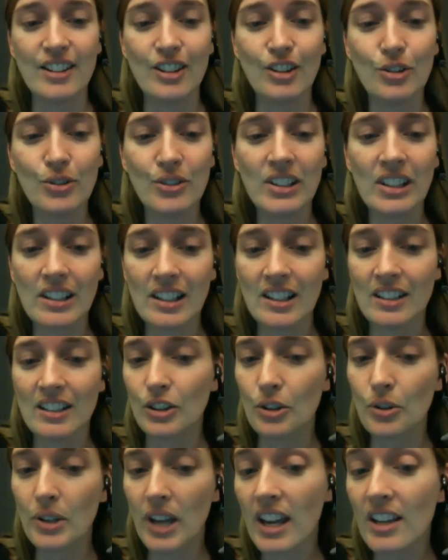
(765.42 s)
using it in a
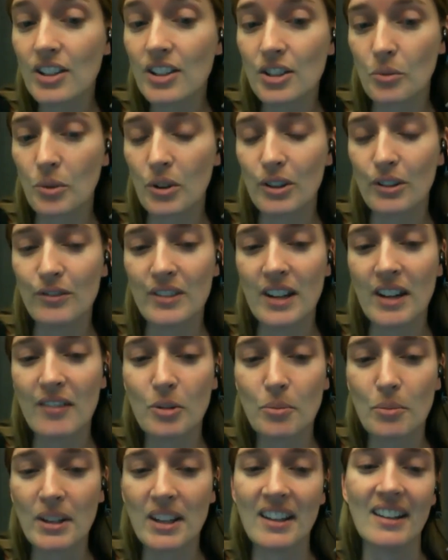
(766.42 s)
location where you've
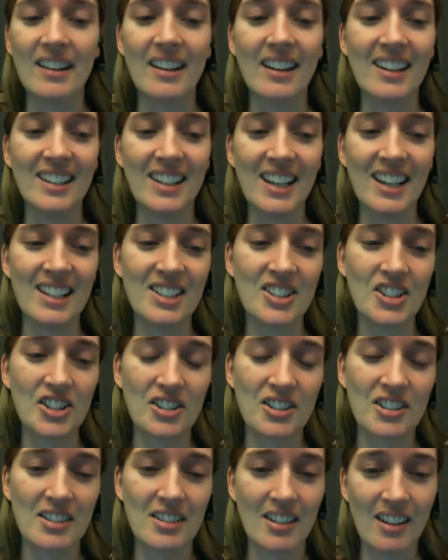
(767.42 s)
never been,
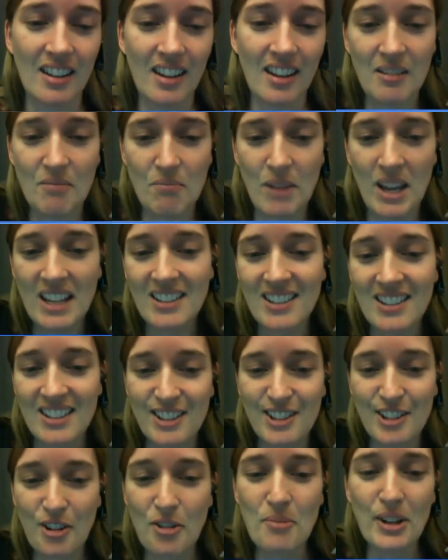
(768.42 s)
it makes it
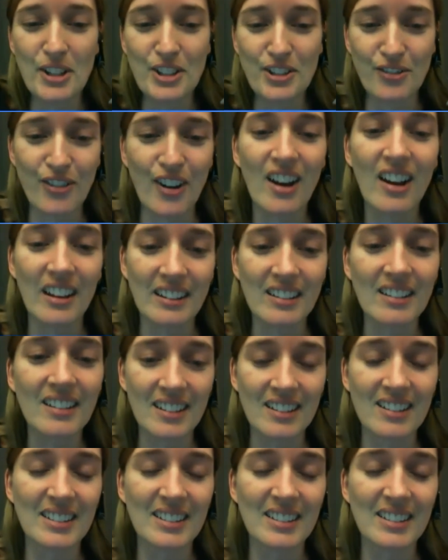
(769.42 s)
so much fun.